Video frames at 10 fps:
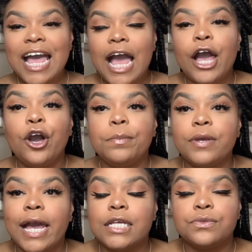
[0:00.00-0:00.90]
I hope you
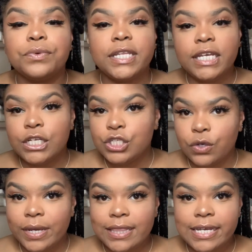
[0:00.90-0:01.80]
guys really
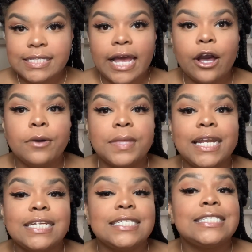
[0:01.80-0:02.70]
enjoyed this. I hope that
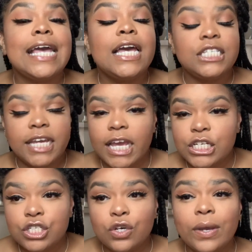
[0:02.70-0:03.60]
it is
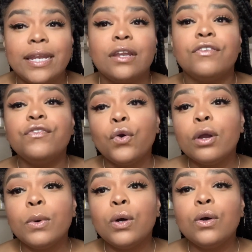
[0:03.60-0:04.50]
educational and
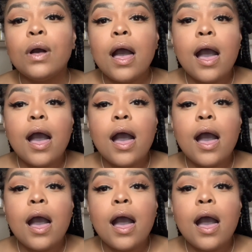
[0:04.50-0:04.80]
informal.